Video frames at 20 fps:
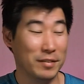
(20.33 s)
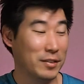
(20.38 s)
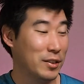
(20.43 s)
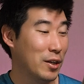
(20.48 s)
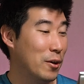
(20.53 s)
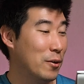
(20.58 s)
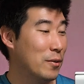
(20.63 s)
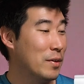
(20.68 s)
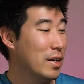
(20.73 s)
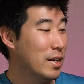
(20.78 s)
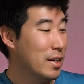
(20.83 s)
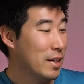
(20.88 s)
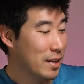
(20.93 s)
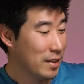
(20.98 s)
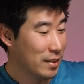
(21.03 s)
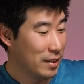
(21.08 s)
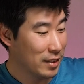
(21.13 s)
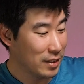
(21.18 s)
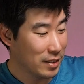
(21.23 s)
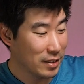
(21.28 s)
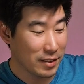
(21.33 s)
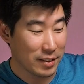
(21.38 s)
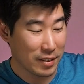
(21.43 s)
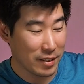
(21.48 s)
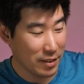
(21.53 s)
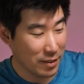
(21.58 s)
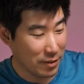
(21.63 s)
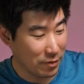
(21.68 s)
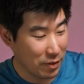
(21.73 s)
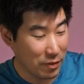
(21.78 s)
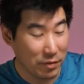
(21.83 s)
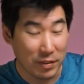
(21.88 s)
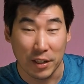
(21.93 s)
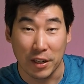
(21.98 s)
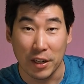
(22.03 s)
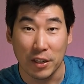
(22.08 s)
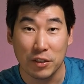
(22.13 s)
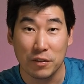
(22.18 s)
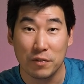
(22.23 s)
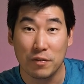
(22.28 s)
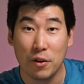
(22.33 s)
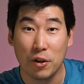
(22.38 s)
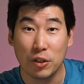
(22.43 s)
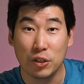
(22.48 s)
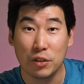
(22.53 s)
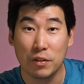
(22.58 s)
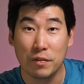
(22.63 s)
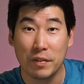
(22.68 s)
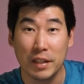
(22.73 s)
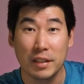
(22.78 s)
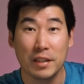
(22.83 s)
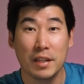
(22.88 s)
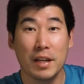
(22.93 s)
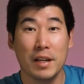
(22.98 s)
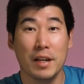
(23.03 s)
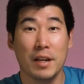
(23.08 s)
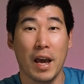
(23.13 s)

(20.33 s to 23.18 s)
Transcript: So this is the 15-inch version of it,